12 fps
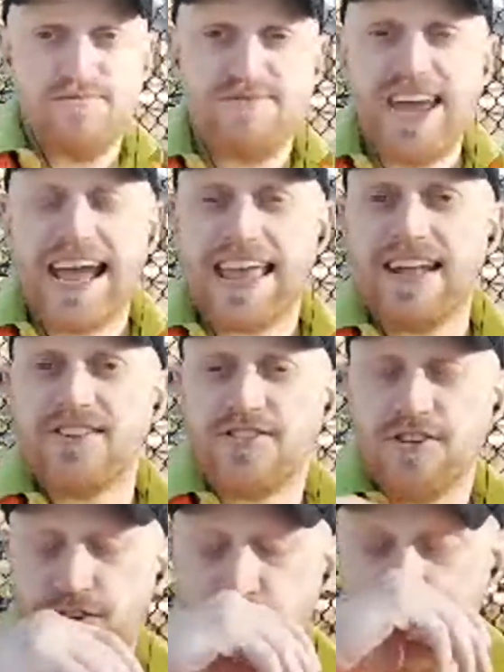decades
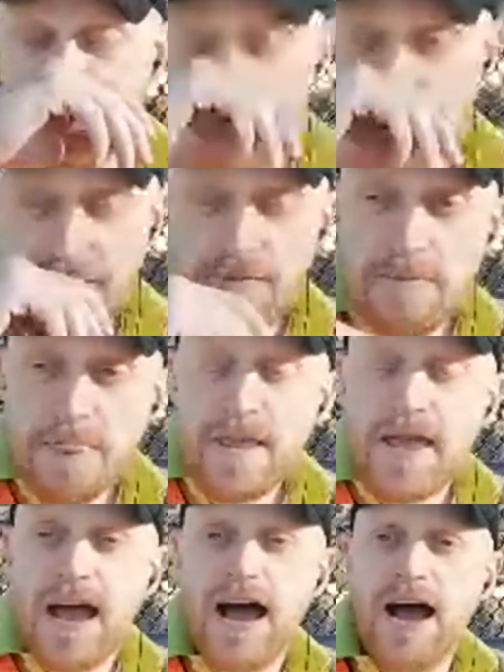to do
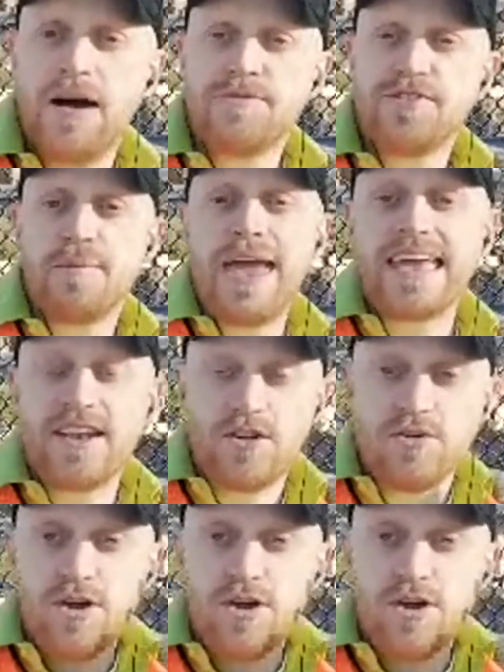um, to make it